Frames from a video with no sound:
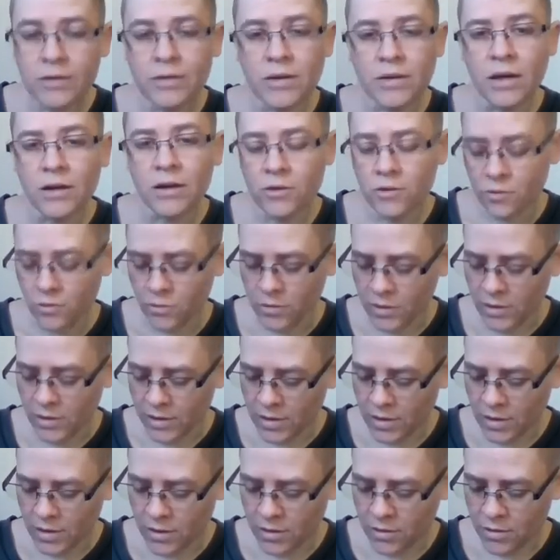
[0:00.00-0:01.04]
"Thank you," he
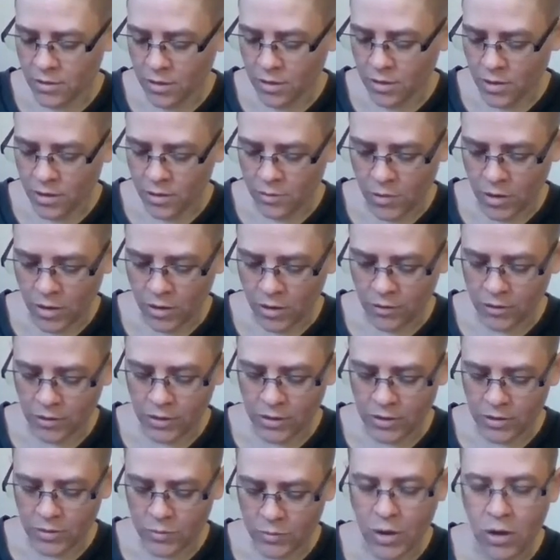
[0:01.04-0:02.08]
said,
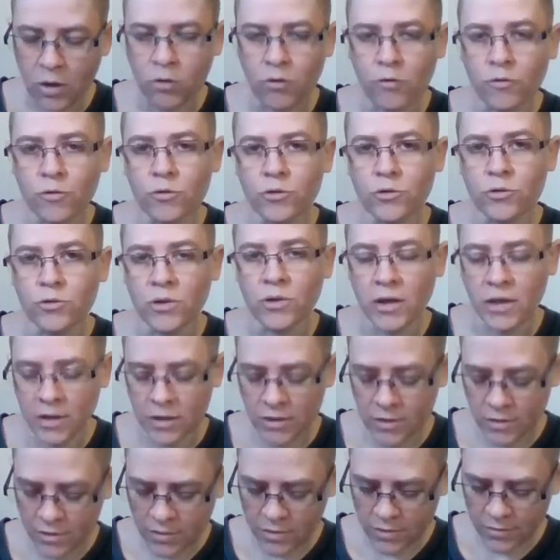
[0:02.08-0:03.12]
admiring his powerful new
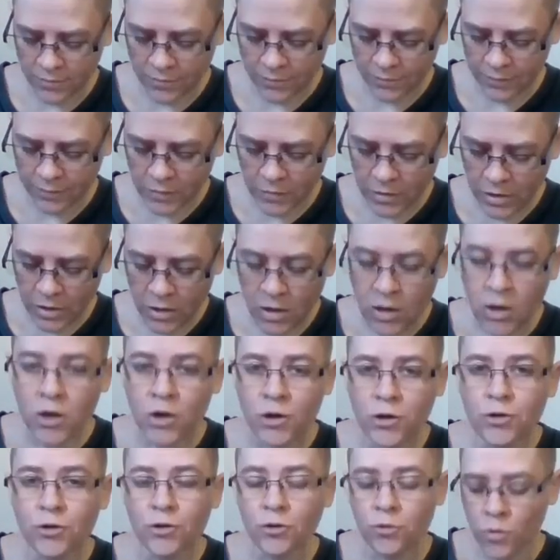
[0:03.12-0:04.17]
legs.
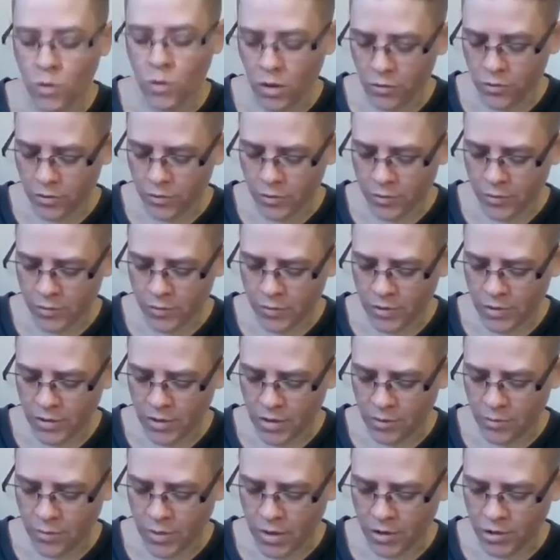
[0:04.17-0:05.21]
"You're welcome,"
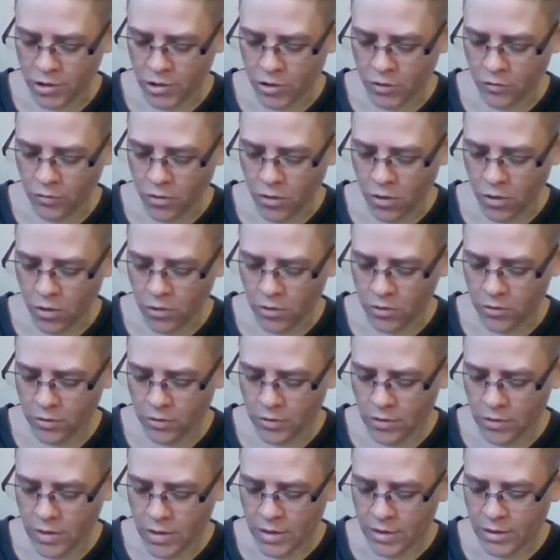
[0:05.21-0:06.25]
said Magic Frog.
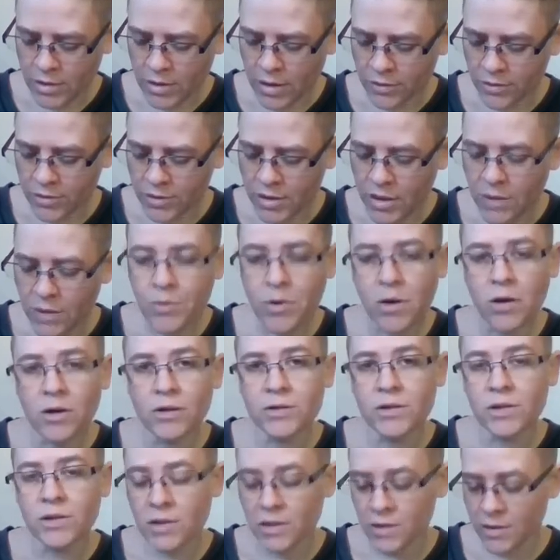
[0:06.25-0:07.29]
"Now step
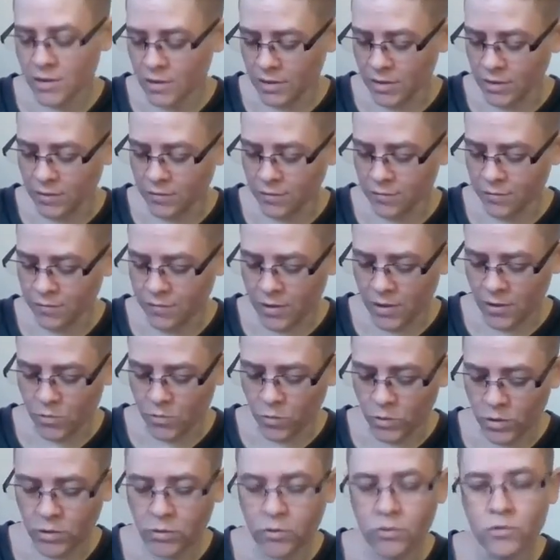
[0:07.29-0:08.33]
onto this leaf
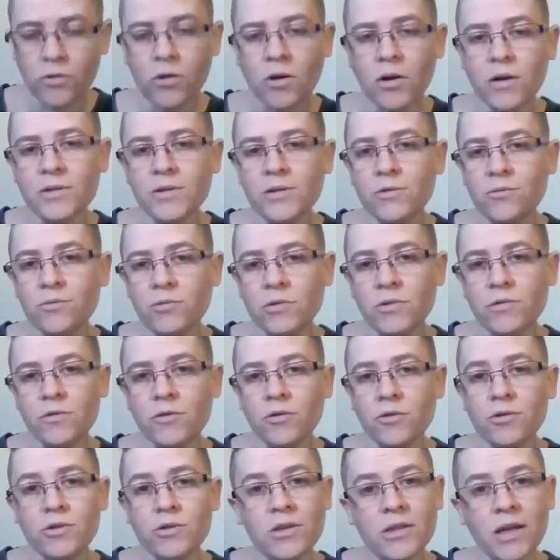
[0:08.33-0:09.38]
and we'll cross the
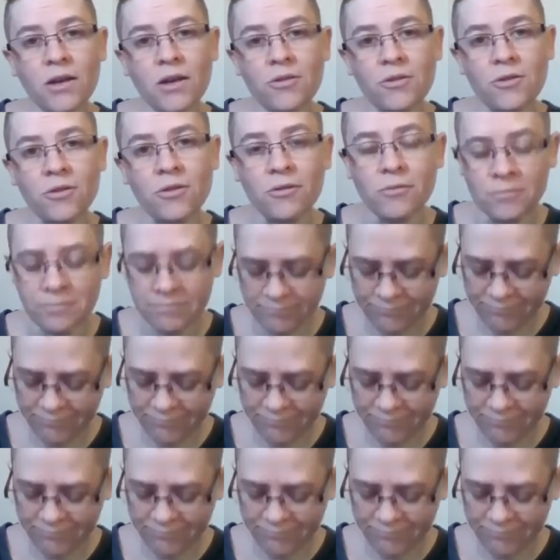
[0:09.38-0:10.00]
river together."